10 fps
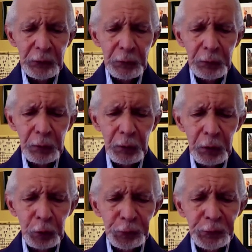how
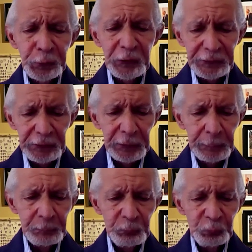strictly
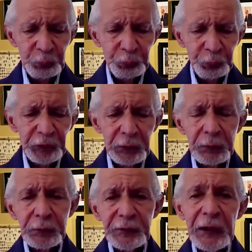
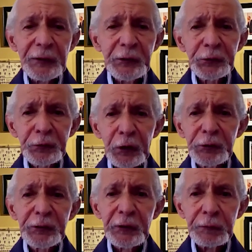that
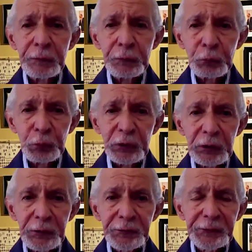discussion will
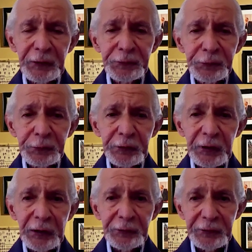stick to the
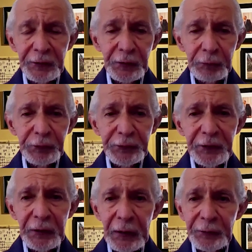agenda of the day.
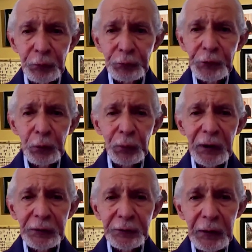I don't know.
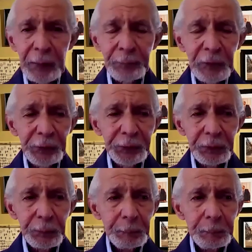
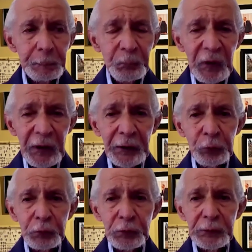I
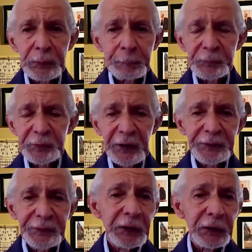only can
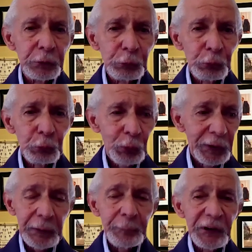tell you what
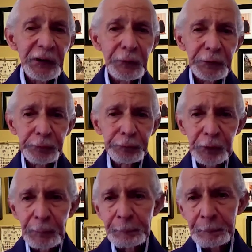I'm hearing from